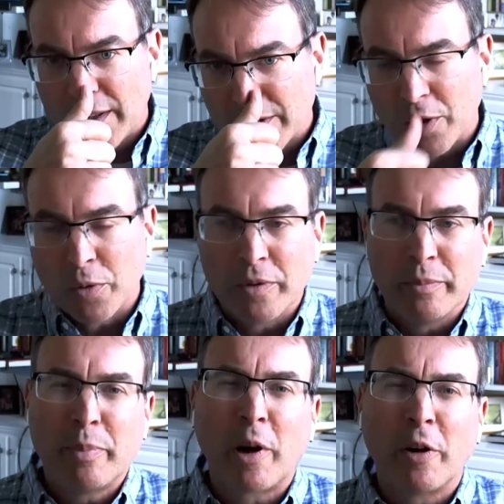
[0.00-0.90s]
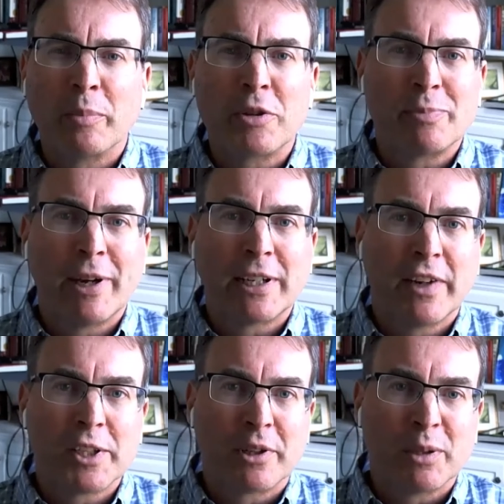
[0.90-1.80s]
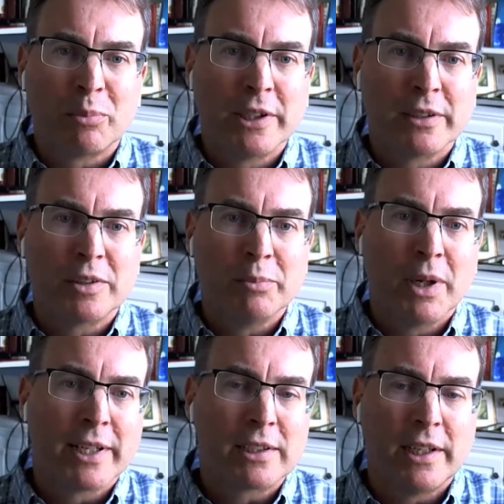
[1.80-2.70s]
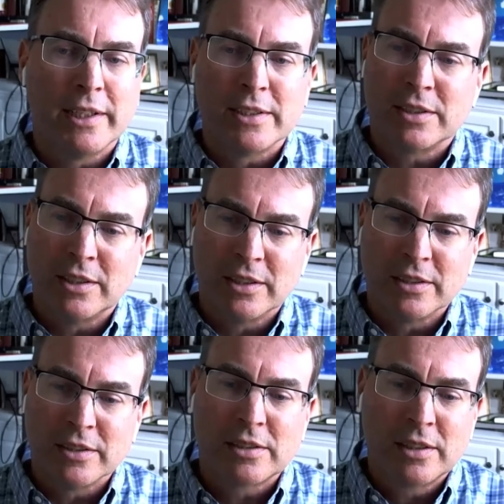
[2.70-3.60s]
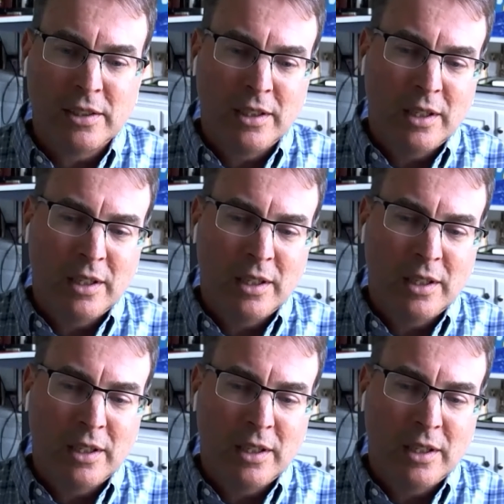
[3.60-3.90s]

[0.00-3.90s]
and so part of the perspective i try to bring to my clients is